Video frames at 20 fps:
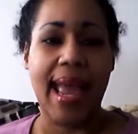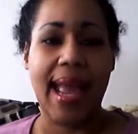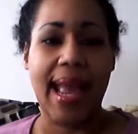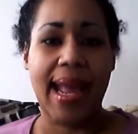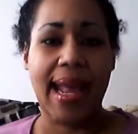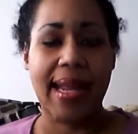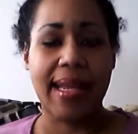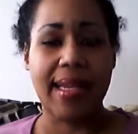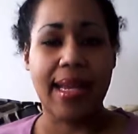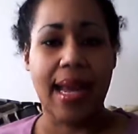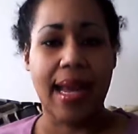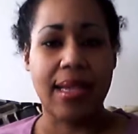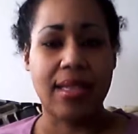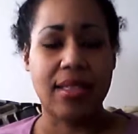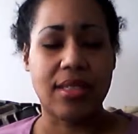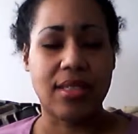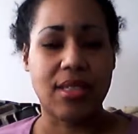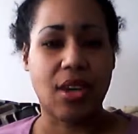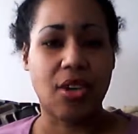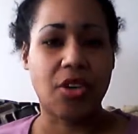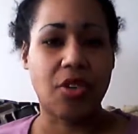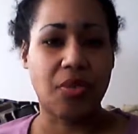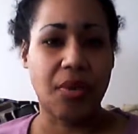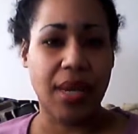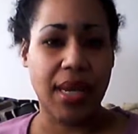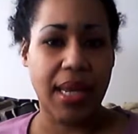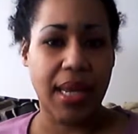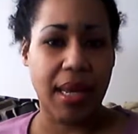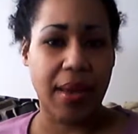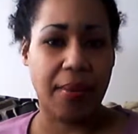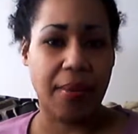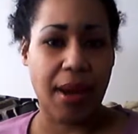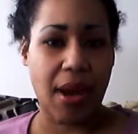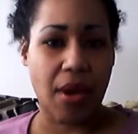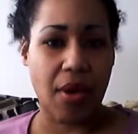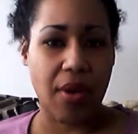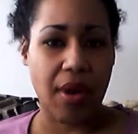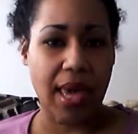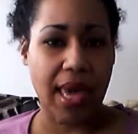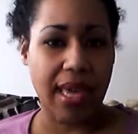And I started reading
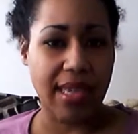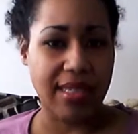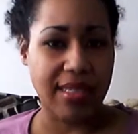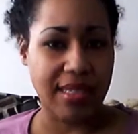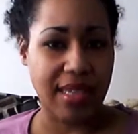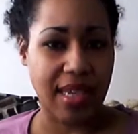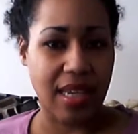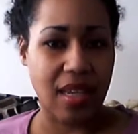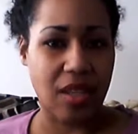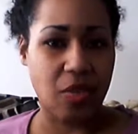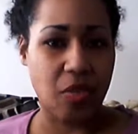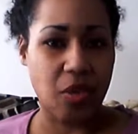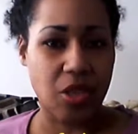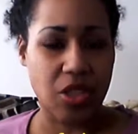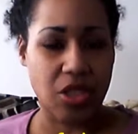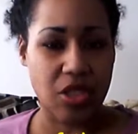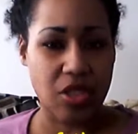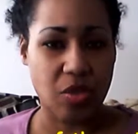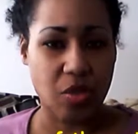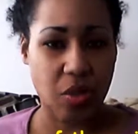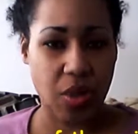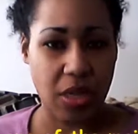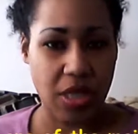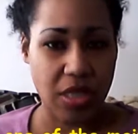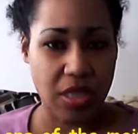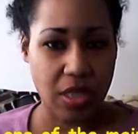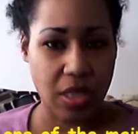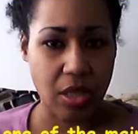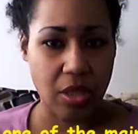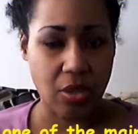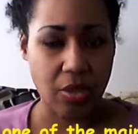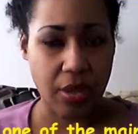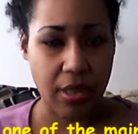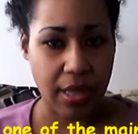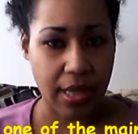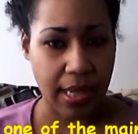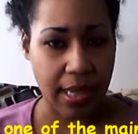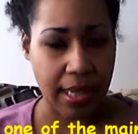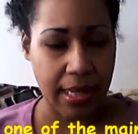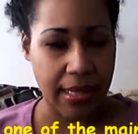about casein, which is what is
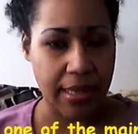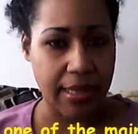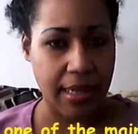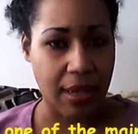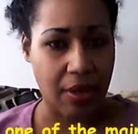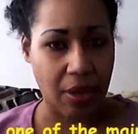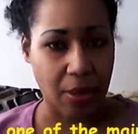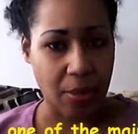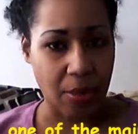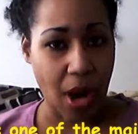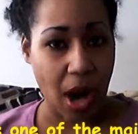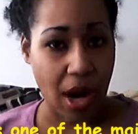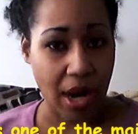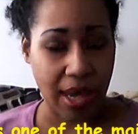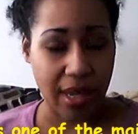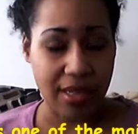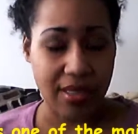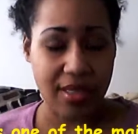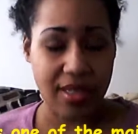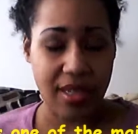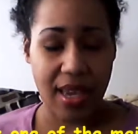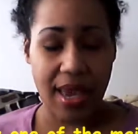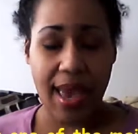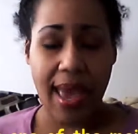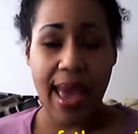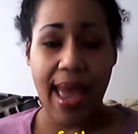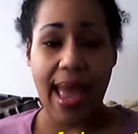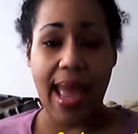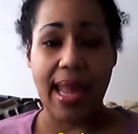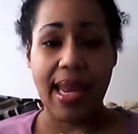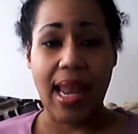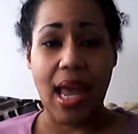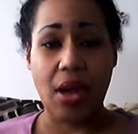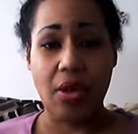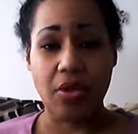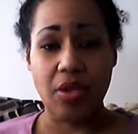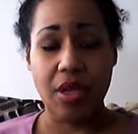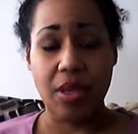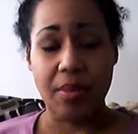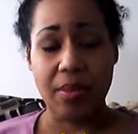included in dairy products, and
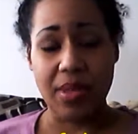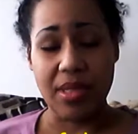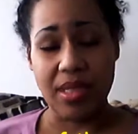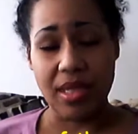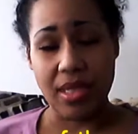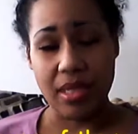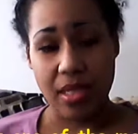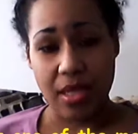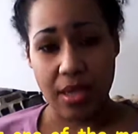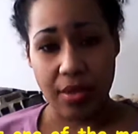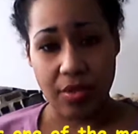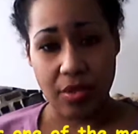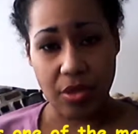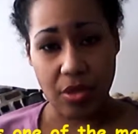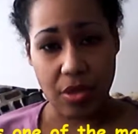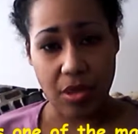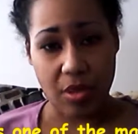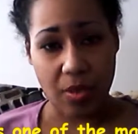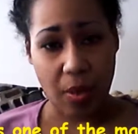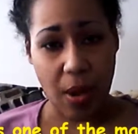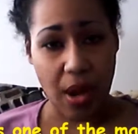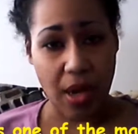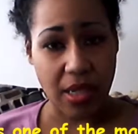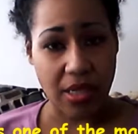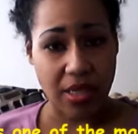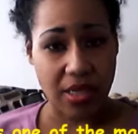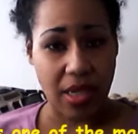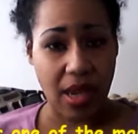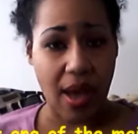how you can be sensitive to these products.